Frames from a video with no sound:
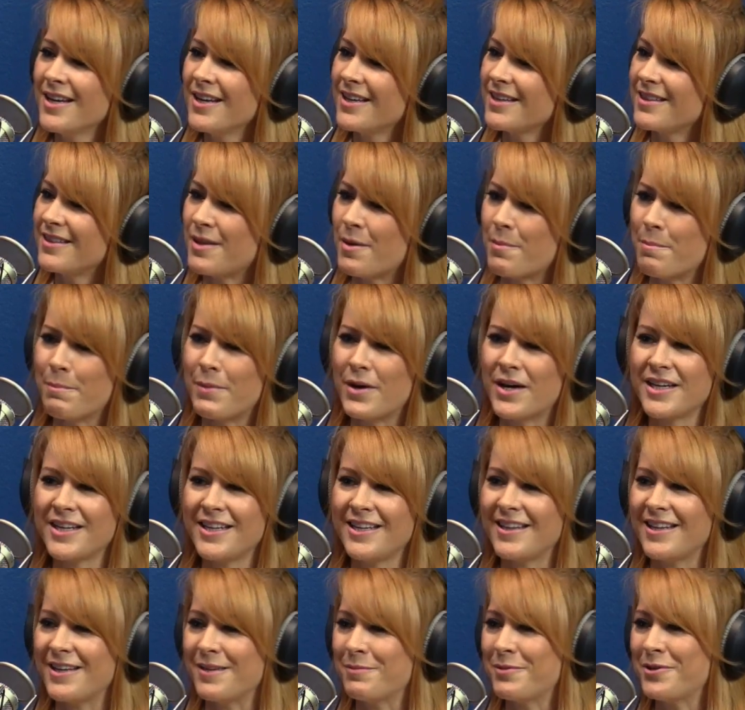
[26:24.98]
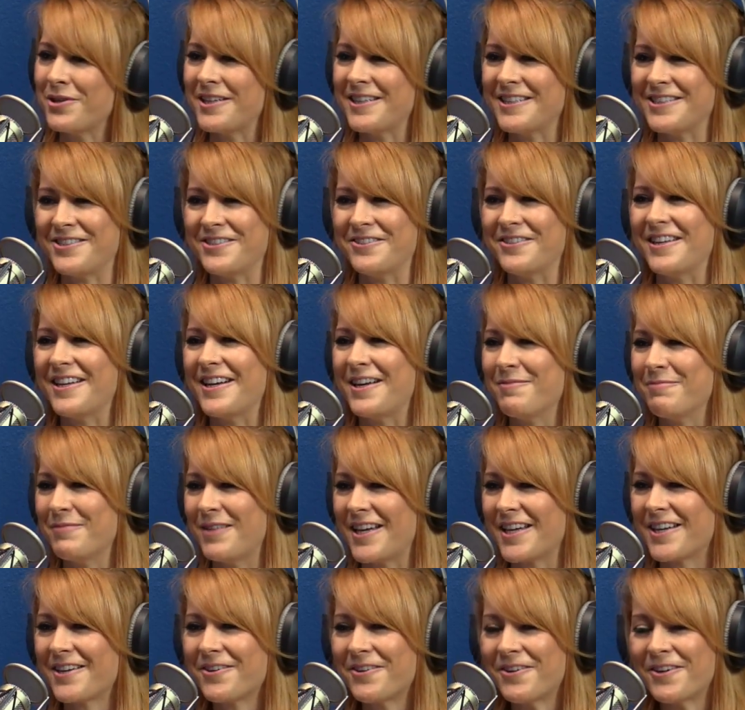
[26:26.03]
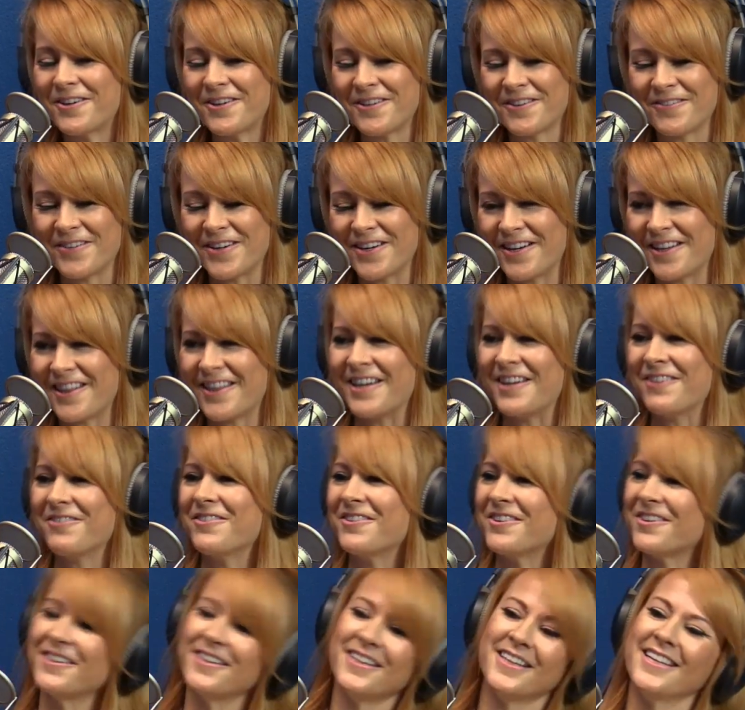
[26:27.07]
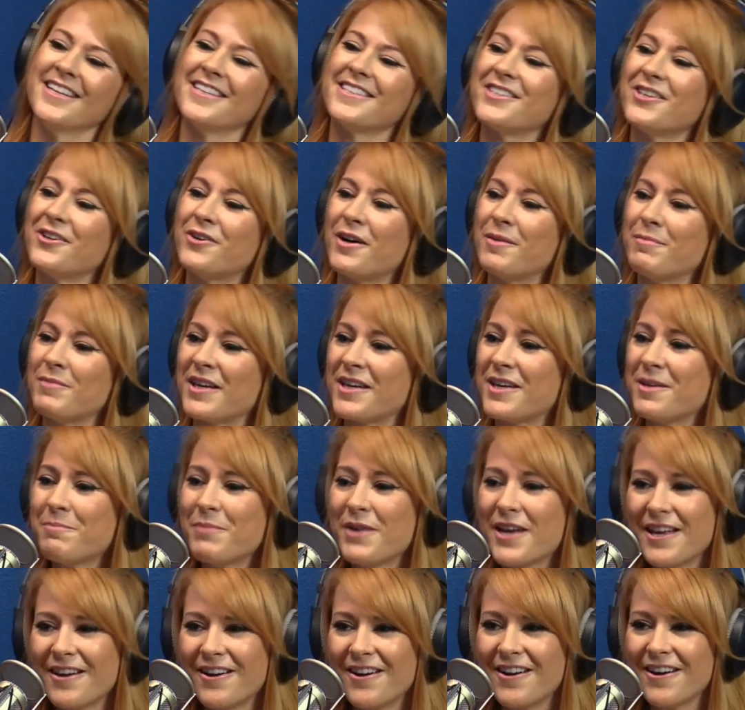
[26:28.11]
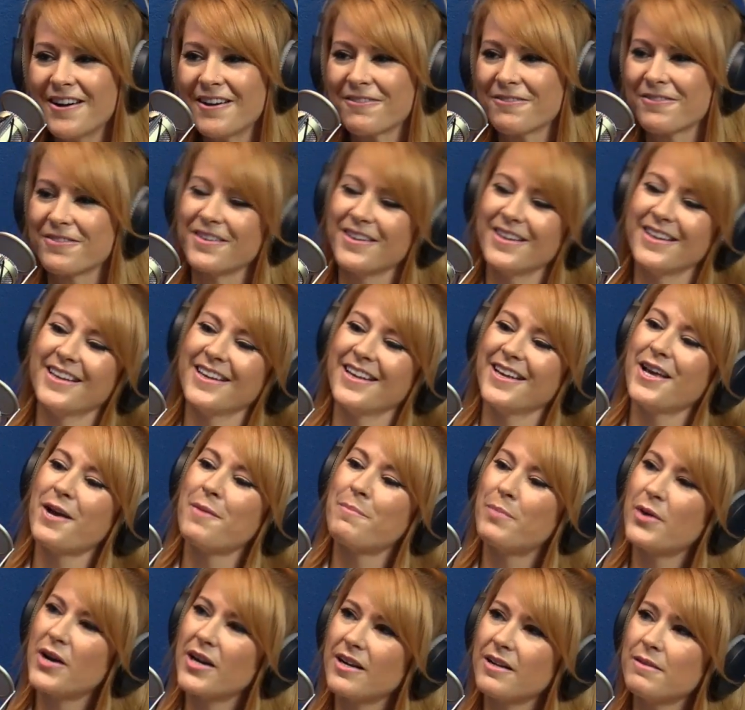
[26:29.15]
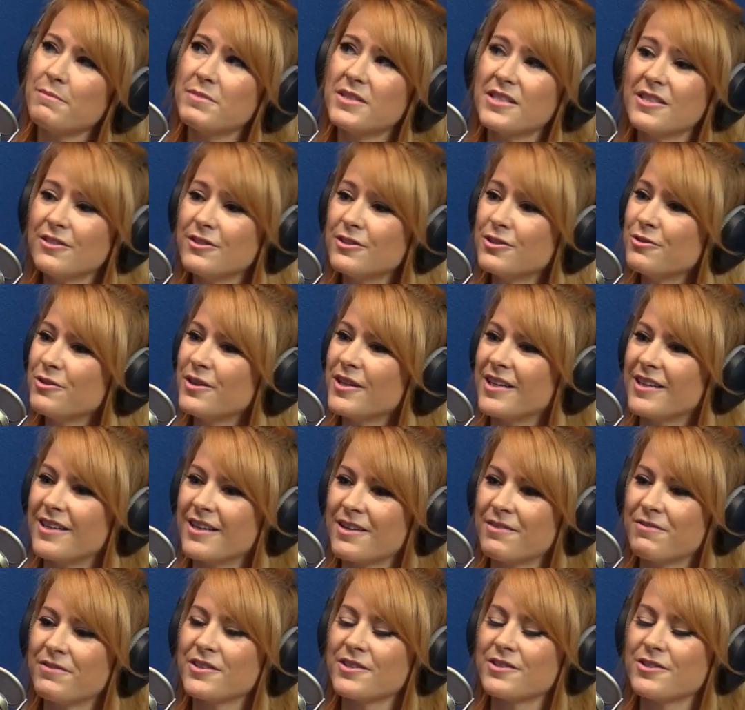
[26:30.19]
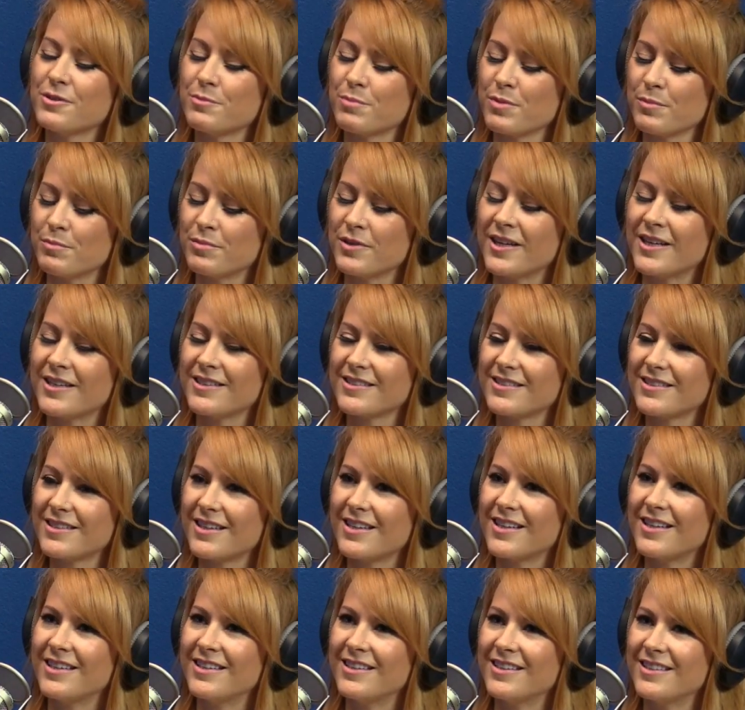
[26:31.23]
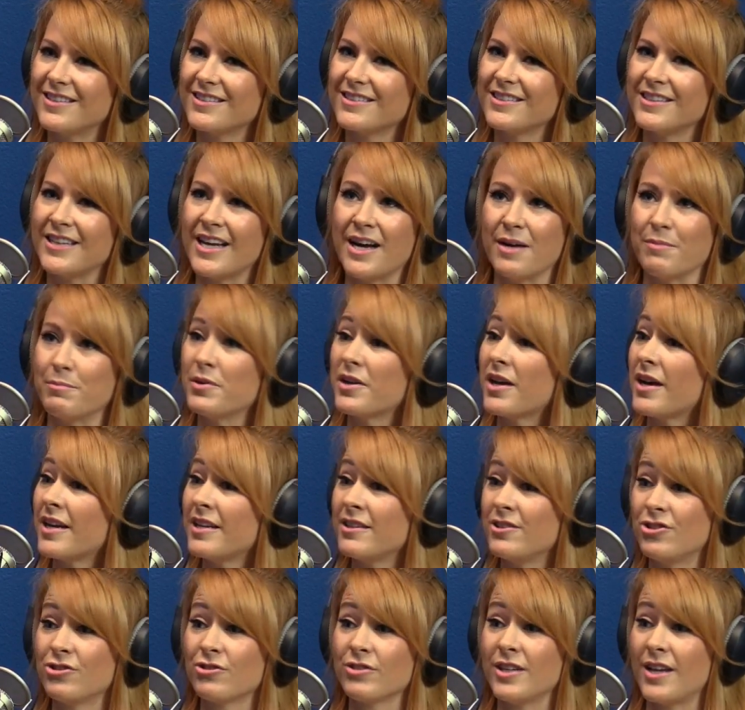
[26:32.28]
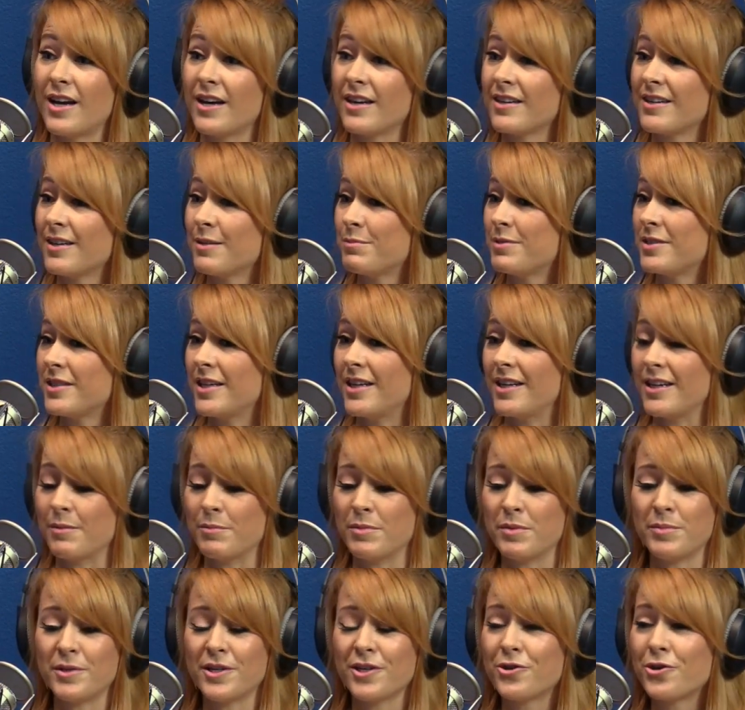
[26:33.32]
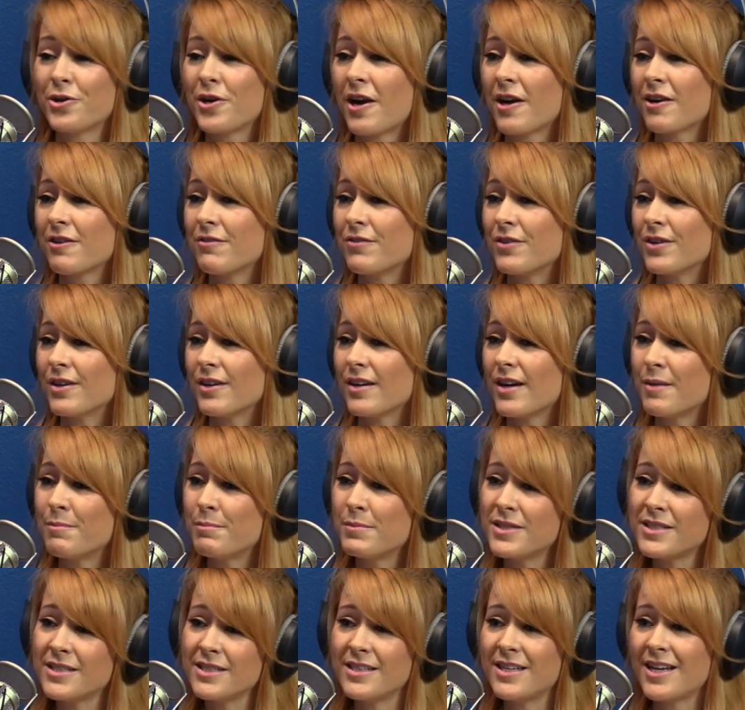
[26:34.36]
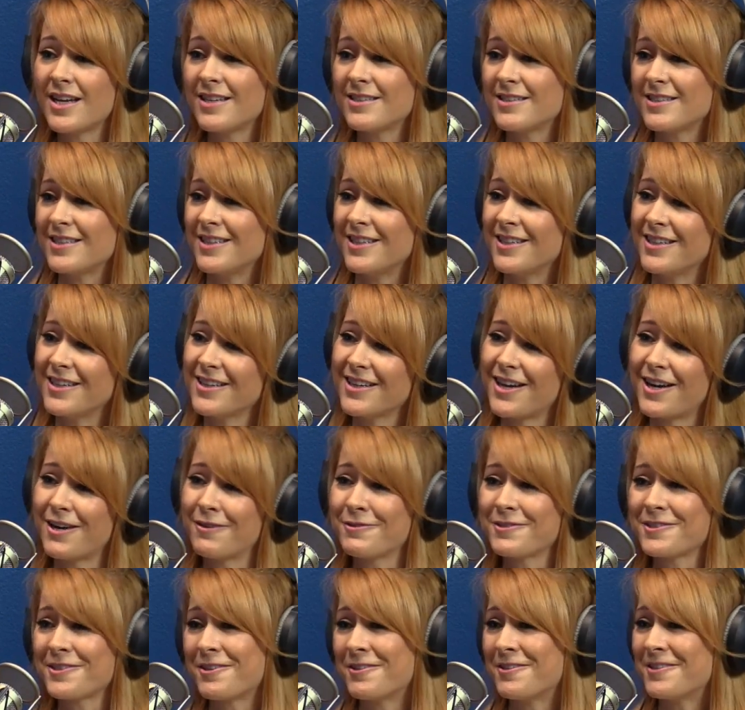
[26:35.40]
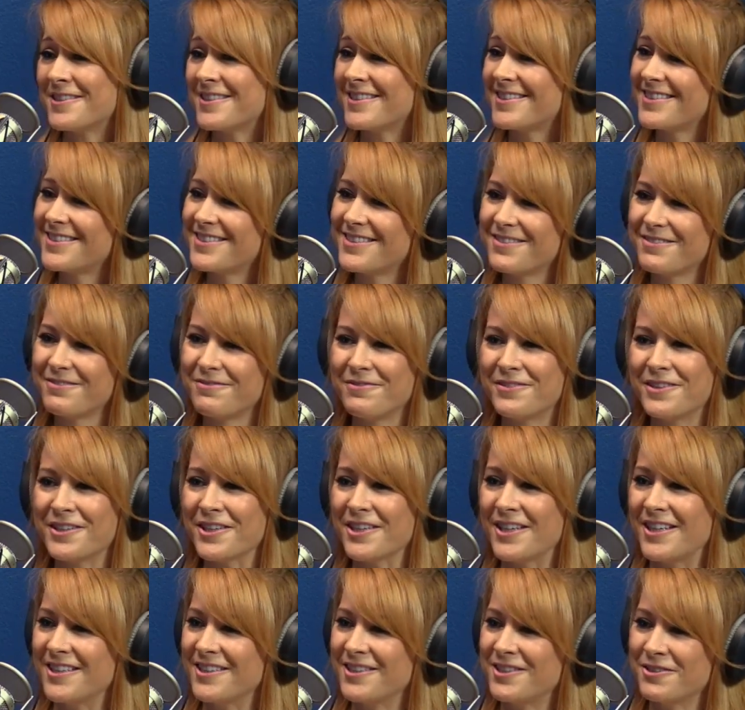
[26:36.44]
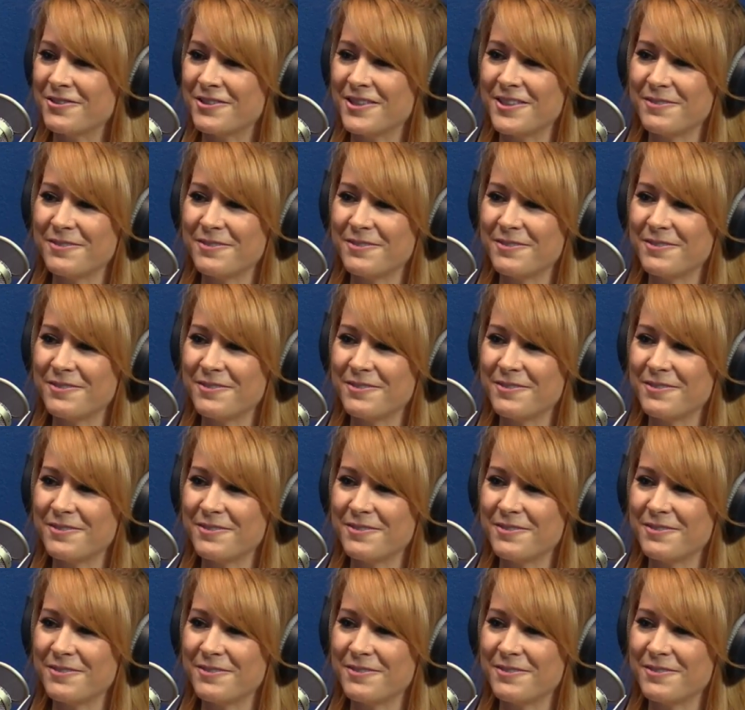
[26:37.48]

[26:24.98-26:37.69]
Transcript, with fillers: the money they put into it, I'm like, oh, very thankful. So I'm like, it paid off. Yeah. But I'm still doing it, and I feel super blessed. And yeah, but I dream. I kept saying, I'm gonna be a choreographer. I'm busy dancing. I was always very into it.